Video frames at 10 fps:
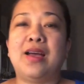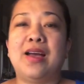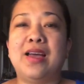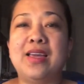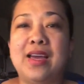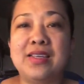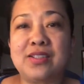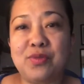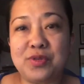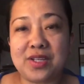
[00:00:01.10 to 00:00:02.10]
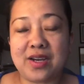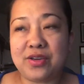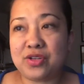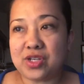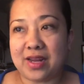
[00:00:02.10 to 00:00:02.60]
Hi guys, kumusta
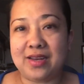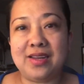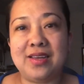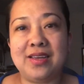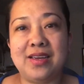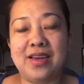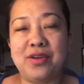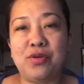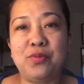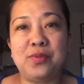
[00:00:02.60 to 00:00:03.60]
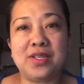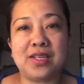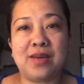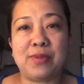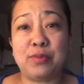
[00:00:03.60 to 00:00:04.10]
kayo dyan? I hope
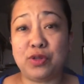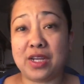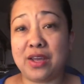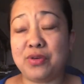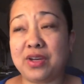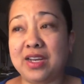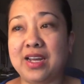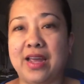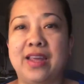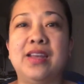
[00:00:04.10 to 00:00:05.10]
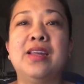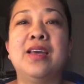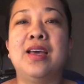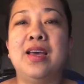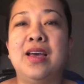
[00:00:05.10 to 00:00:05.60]
nasa mabuti kayong kalagayan.
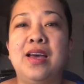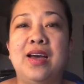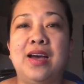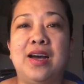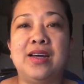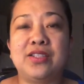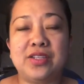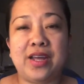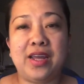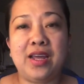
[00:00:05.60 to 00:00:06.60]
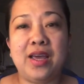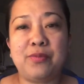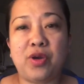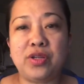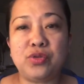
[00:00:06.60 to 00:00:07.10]
Today,
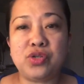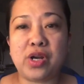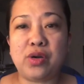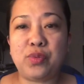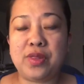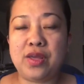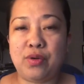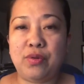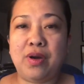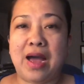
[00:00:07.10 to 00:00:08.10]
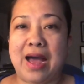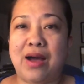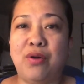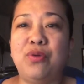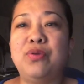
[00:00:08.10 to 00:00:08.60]
I'm going to share with you
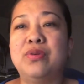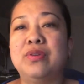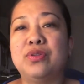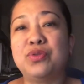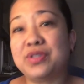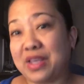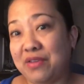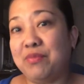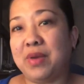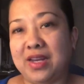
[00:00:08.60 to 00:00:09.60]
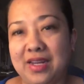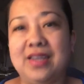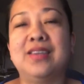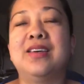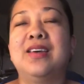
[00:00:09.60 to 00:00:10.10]
how to save money.
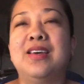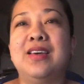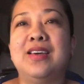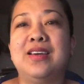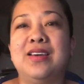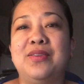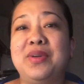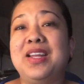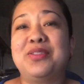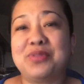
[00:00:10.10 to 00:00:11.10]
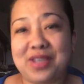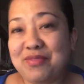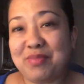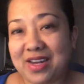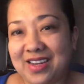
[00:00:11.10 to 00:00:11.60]
Really, to
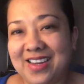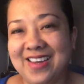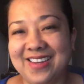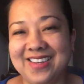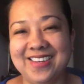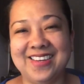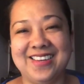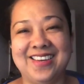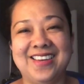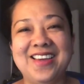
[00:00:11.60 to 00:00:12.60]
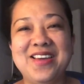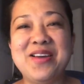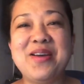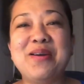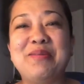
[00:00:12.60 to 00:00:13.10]
save money.
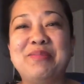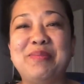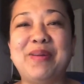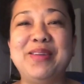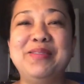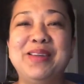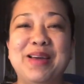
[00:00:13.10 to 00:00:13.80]
Paano